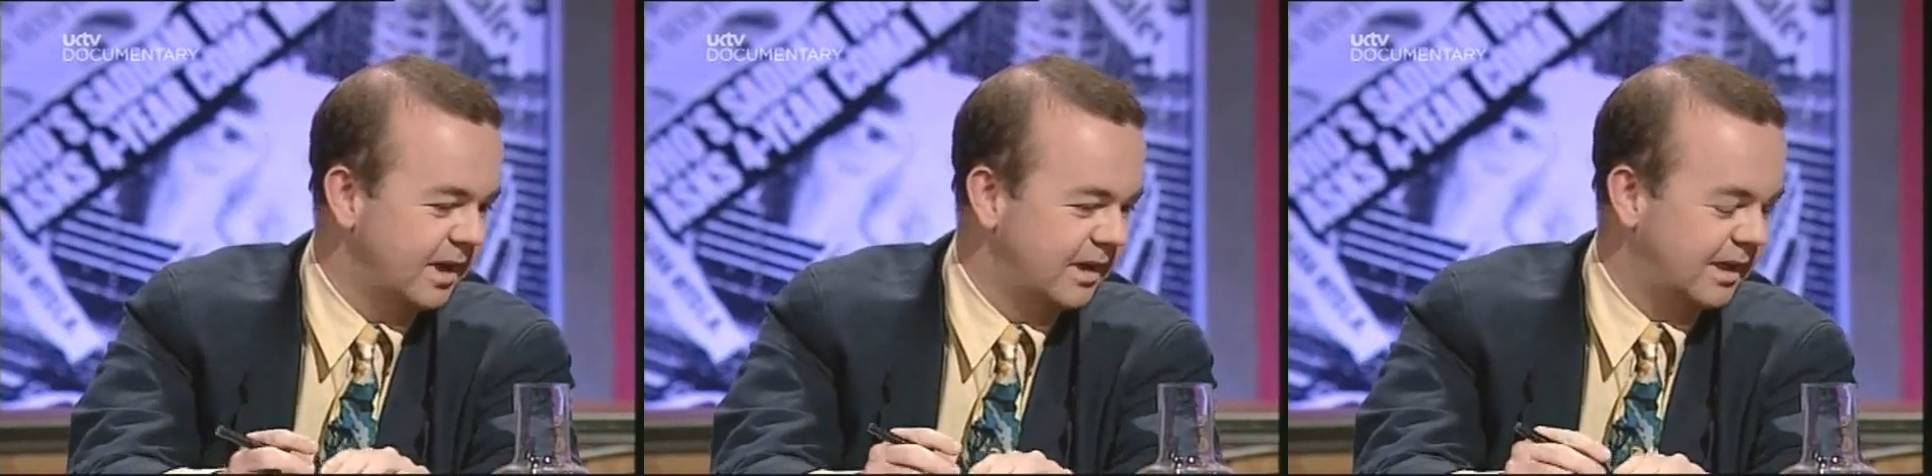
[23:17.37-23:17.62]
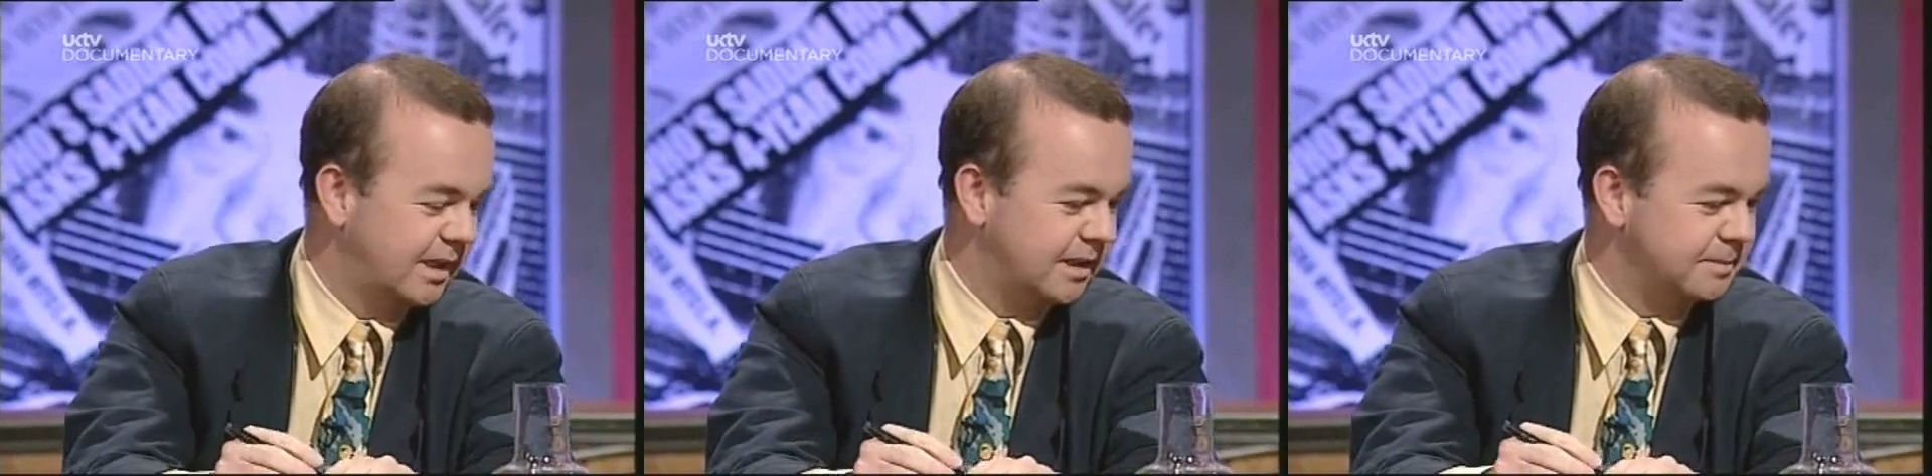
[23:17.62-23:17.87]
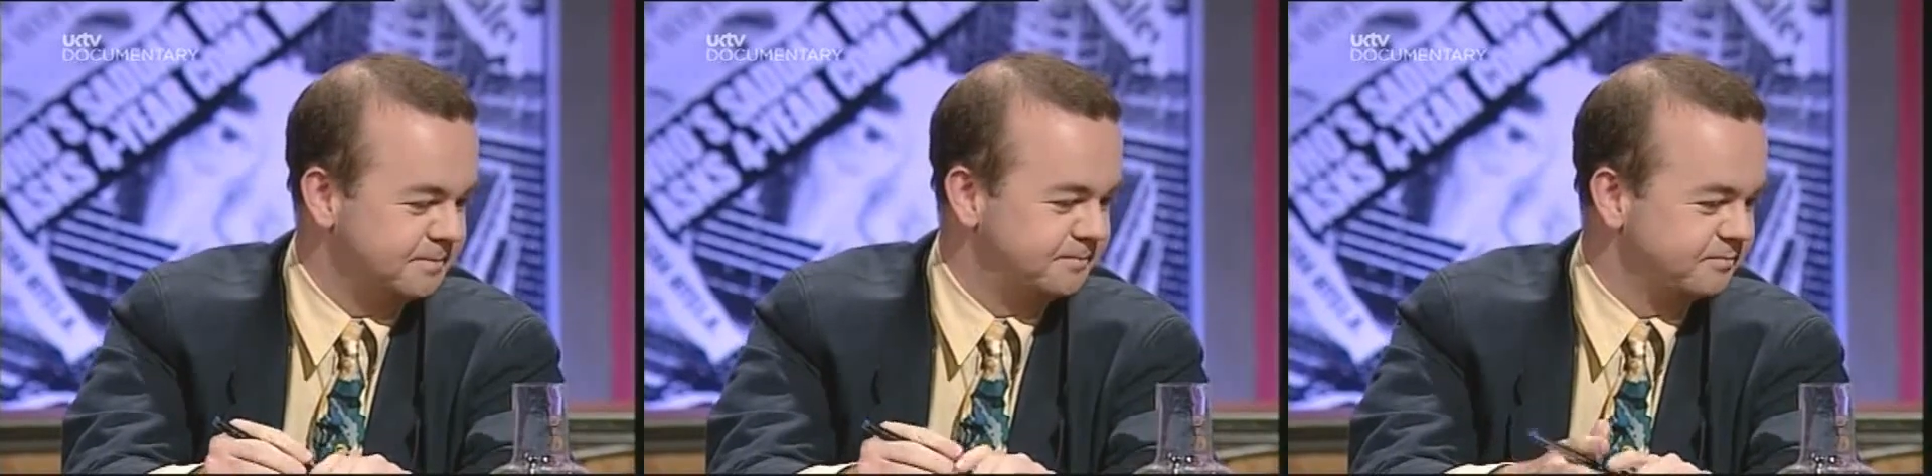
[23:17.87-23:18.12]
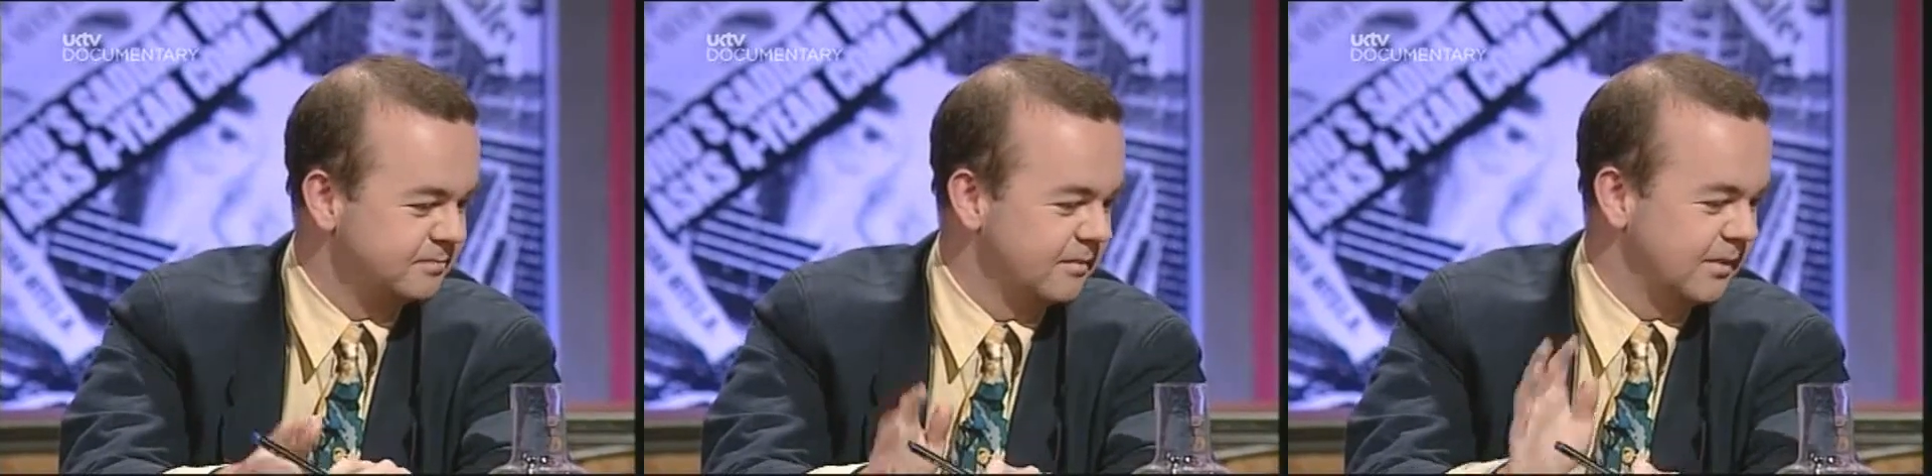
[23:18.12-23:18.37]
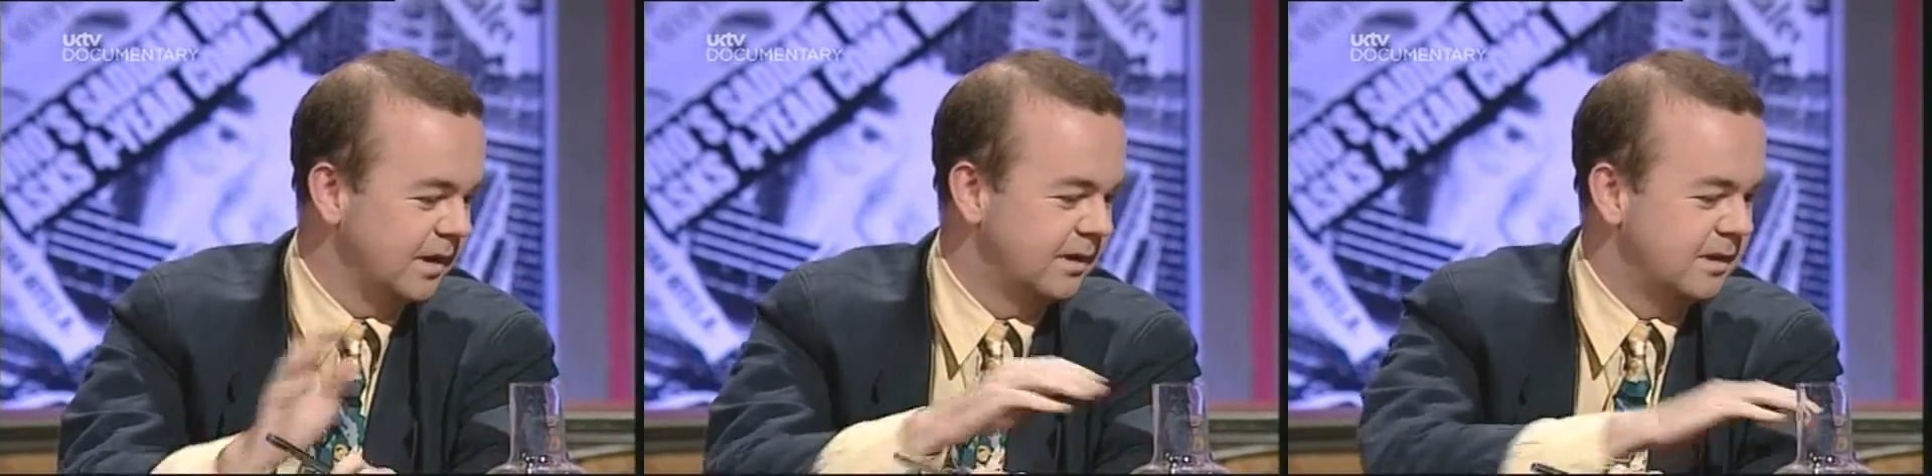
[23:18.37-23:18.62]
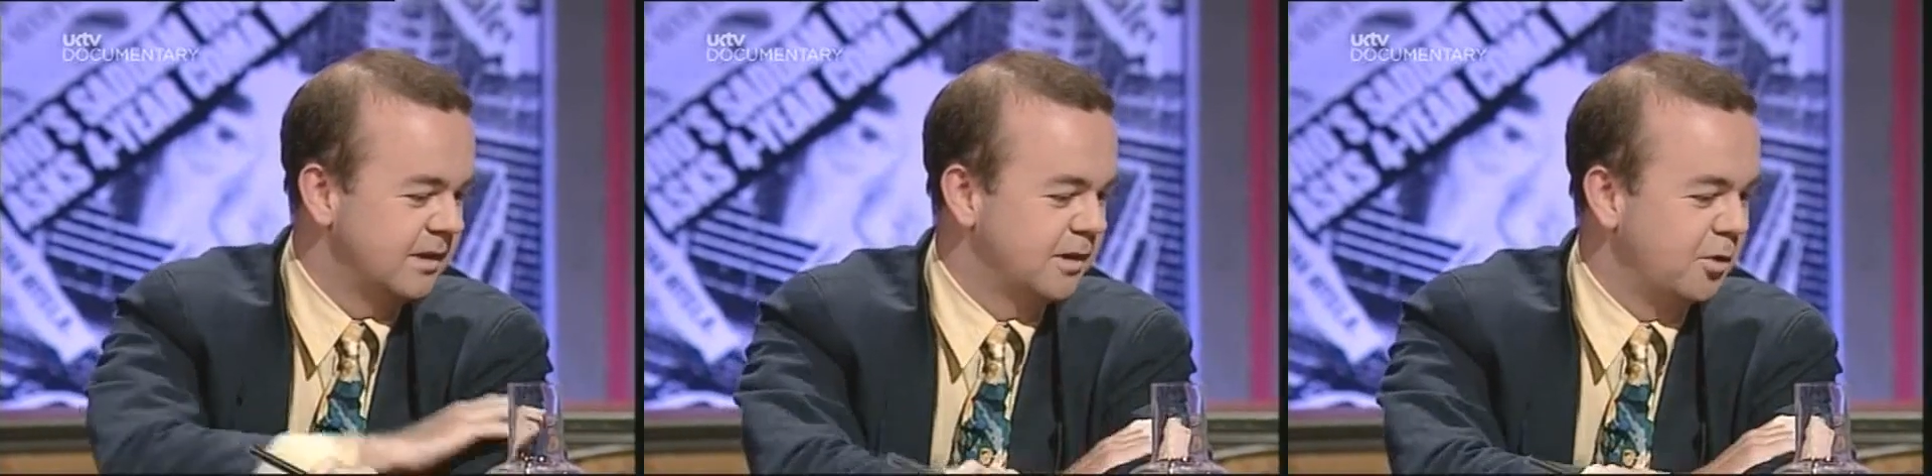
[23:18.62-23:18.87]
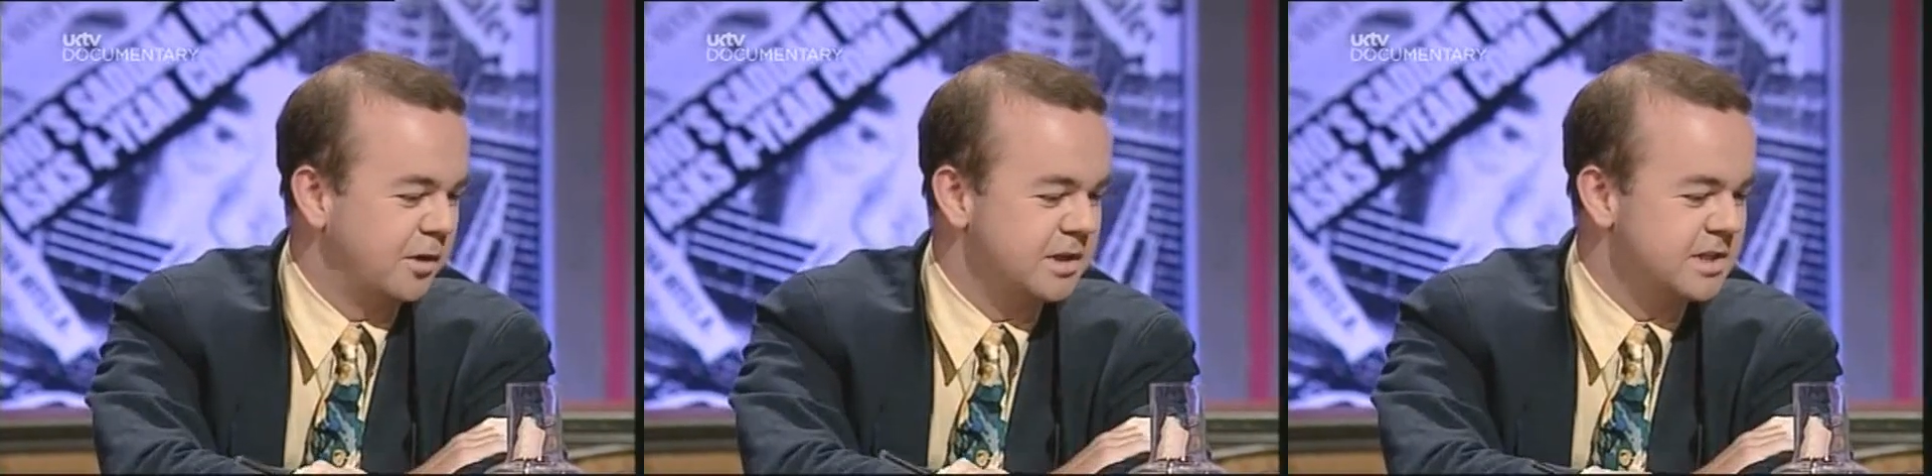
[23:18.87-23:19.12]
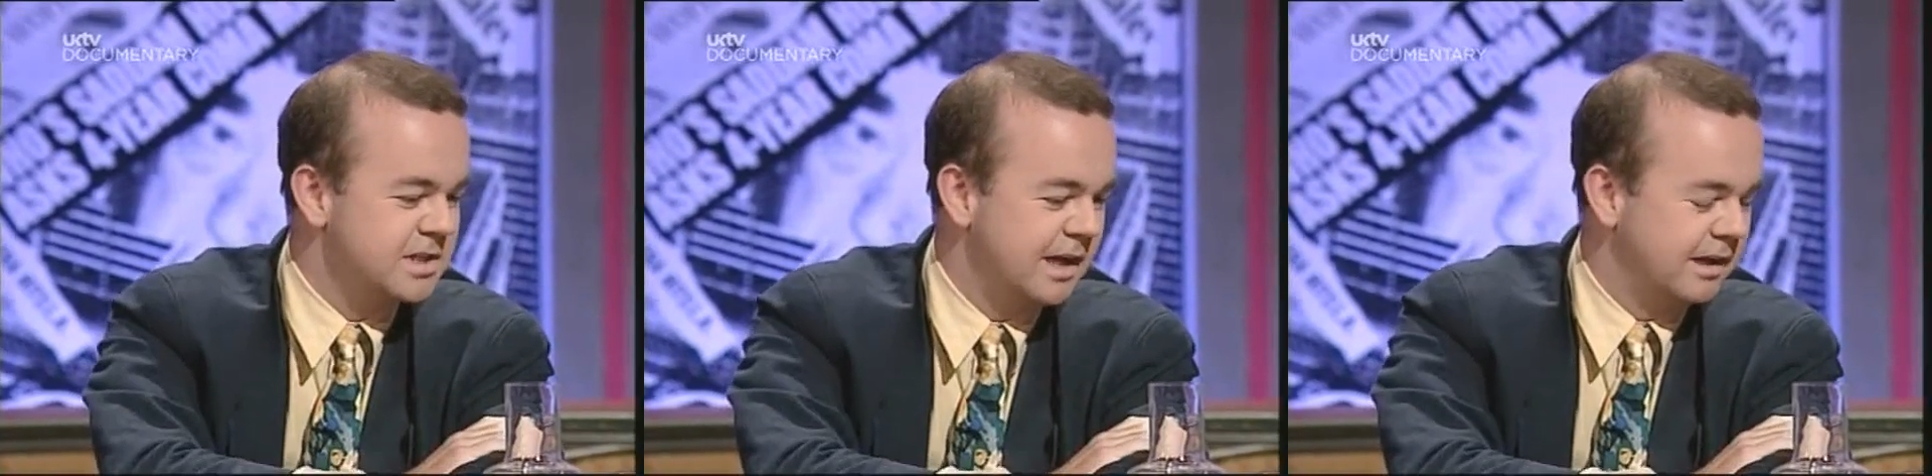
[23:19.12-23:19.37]
according to
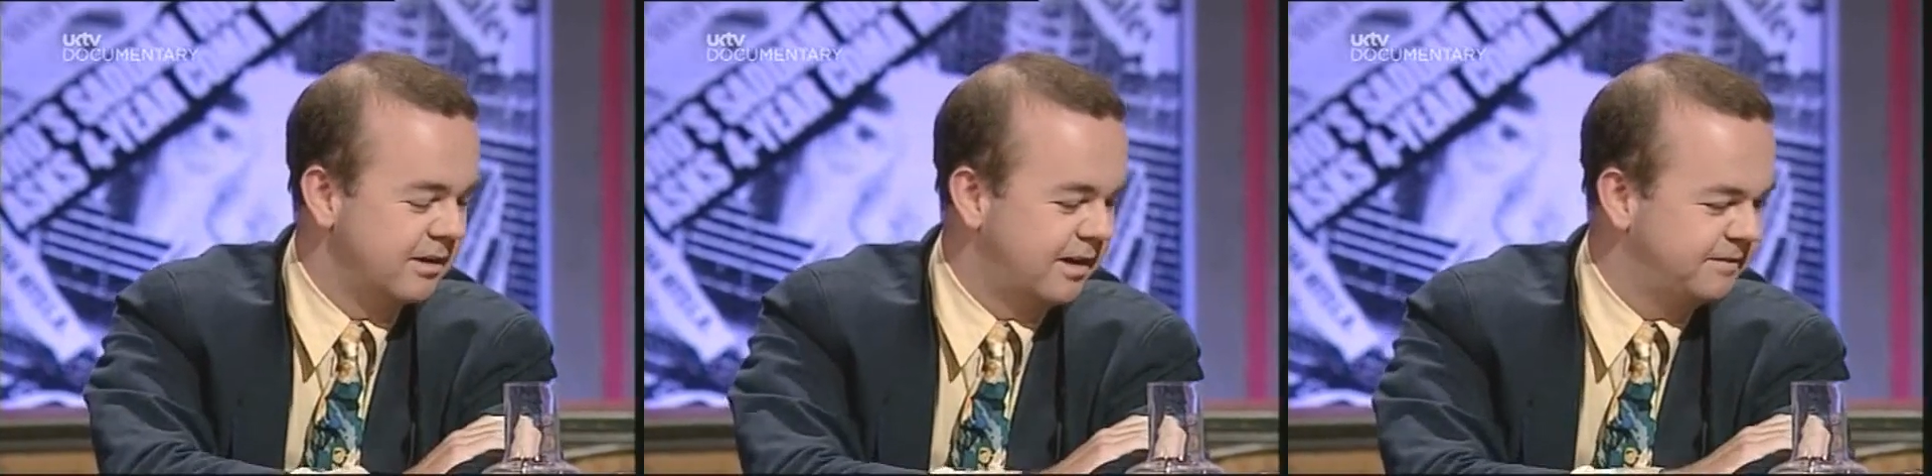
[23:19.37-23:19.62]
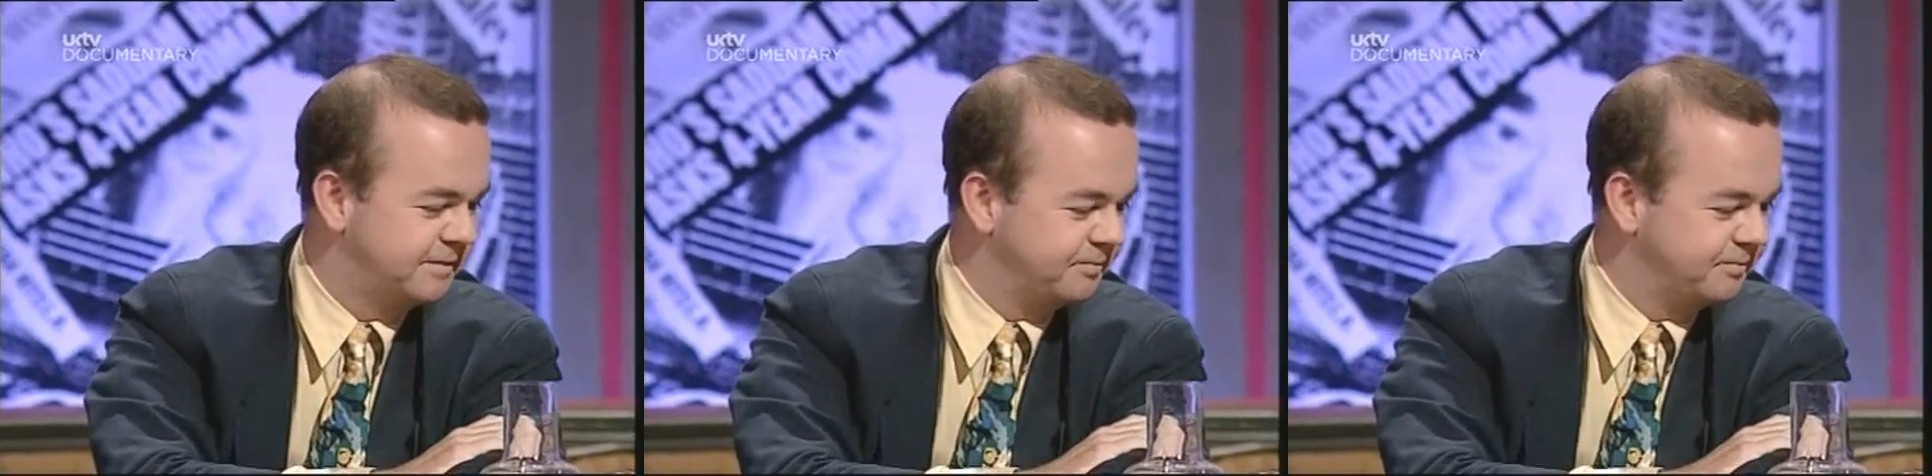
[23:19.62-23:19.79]
the Telegraph.